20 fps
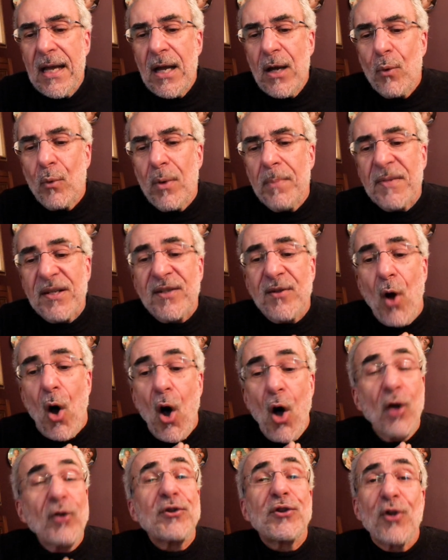We must
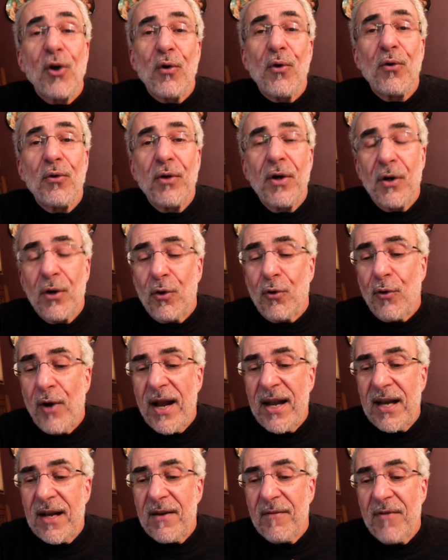also
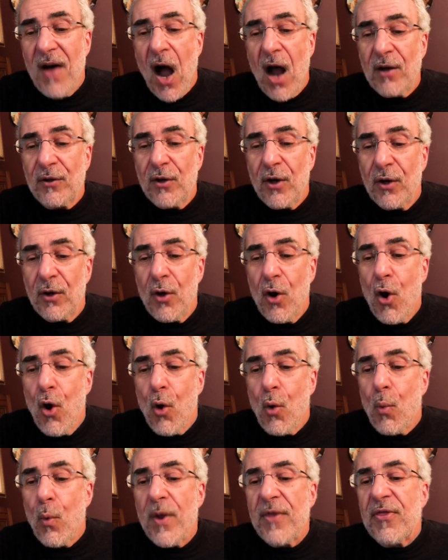credit Wagner
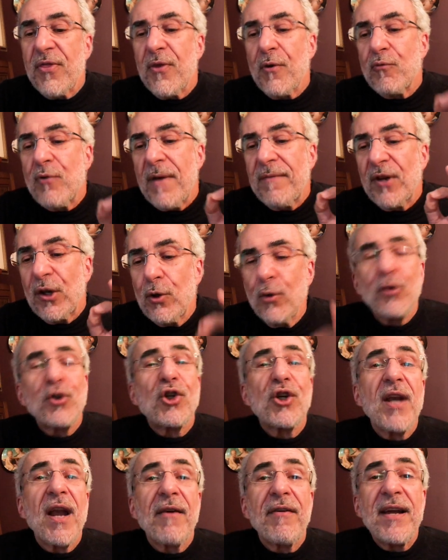with the
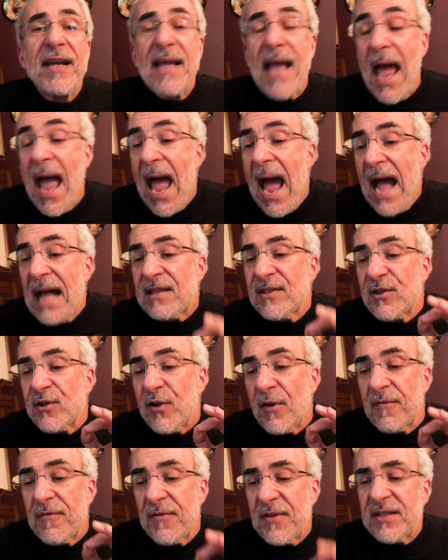revolutionary and
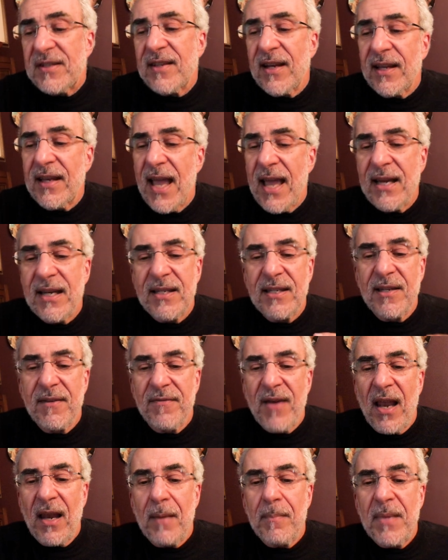sophisticated
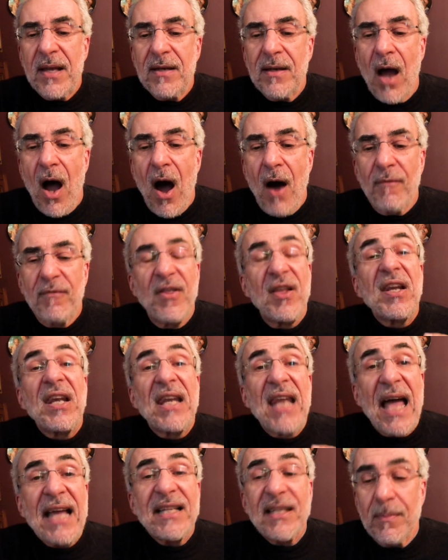development of the
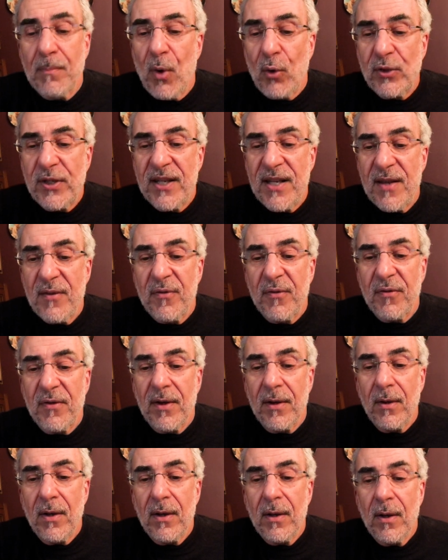leitmotif,
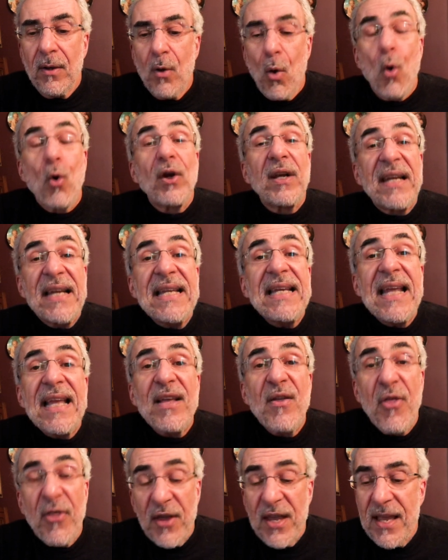or leading
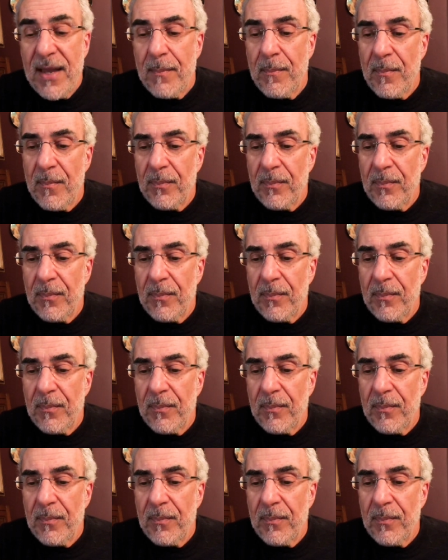theme.